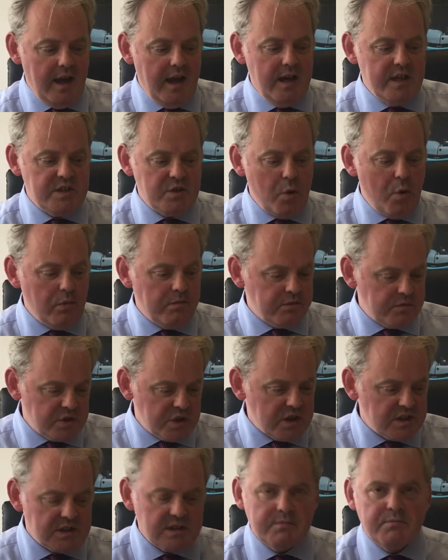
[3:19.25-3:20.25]
it's
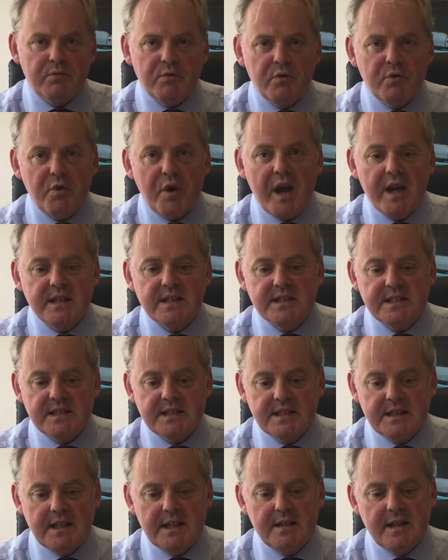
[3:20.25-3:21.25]
just great to
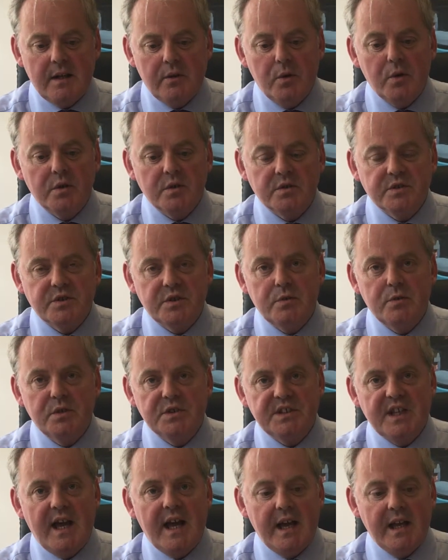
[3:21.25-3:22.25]
see that local
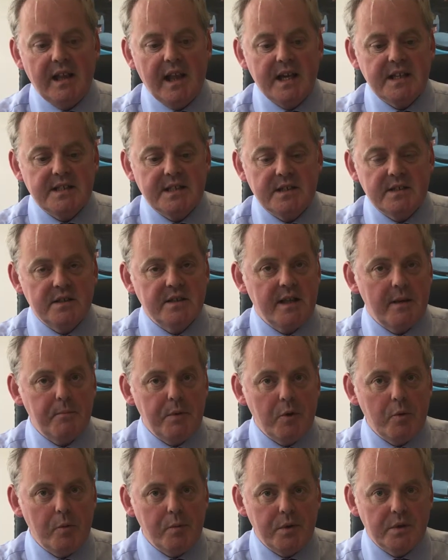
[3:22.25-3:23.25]
schools are highlighting to their
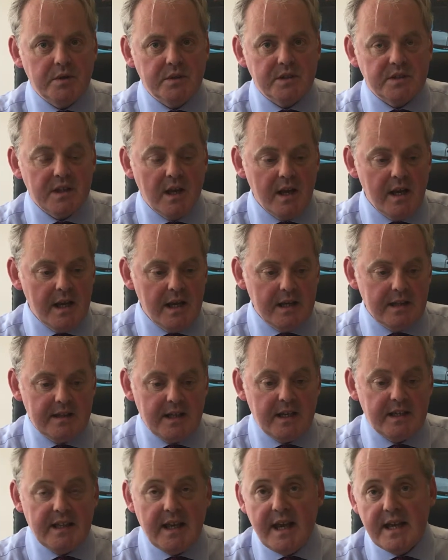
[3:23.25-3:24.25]
pupils
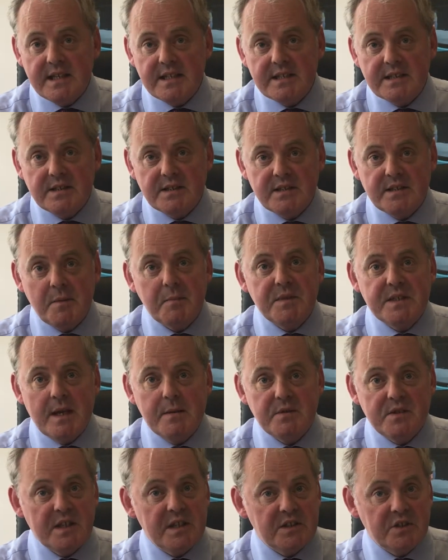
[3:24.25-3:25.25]
that yes,
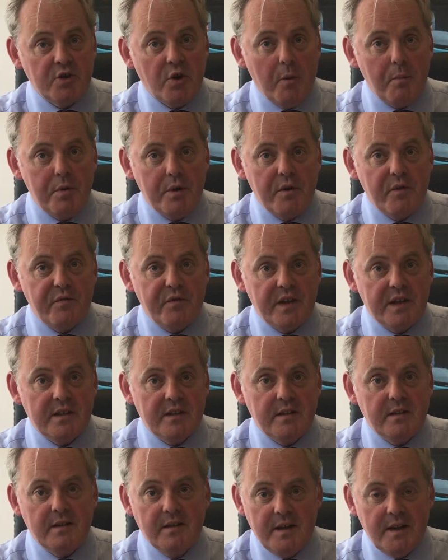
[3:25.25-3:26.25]
sometimes things are not
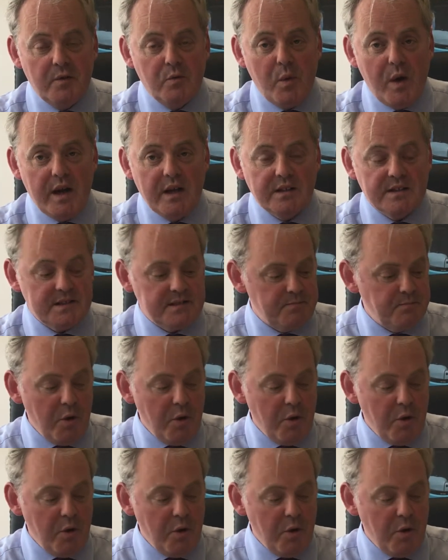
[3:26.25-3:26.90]
perfect in Wales,